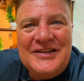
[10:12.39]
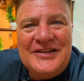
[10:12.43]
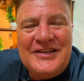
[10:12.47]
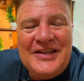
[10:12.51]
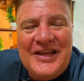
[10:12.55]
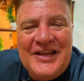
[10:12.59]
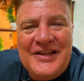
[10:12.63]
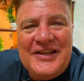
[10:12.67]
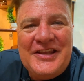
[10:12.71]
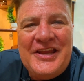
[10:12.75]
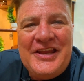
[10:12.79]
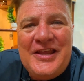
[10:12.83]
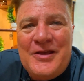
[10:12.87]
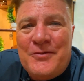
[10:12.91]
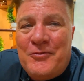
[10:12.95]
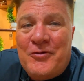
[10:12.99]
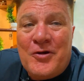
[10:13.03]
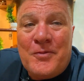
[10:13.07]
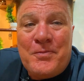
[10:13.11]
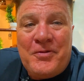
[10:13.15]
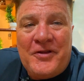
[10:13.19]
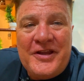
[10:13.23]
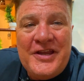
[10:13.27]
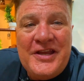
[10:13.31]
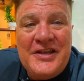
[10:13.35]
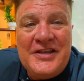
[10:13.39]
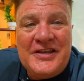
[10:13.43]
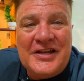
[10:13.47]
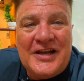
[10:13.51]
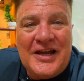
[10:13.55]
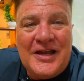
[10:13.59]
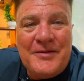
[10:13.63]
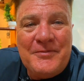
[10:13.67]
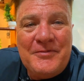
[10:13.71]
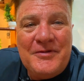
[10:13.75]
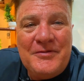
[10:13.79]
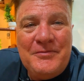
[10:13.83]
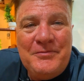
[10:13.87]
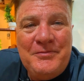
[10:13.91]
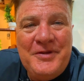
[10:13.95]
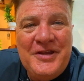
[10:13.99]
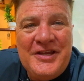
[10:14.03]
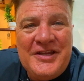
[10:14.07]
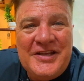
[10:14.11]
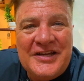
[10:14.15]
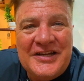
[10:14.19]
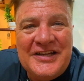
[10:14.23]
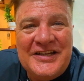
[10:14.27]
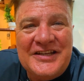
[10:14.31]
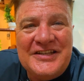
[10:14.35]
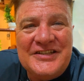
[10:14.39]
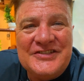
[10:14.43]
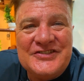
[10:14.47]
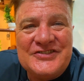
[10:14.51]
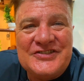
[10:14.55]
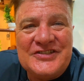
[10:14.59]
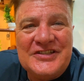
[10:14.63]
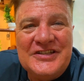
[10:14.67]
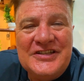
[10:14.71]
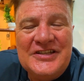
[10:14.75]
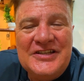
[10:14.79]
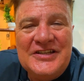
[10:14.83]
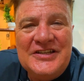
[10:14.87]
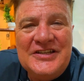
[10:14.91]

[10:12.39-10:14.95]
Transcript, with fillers: They, they get more playing time because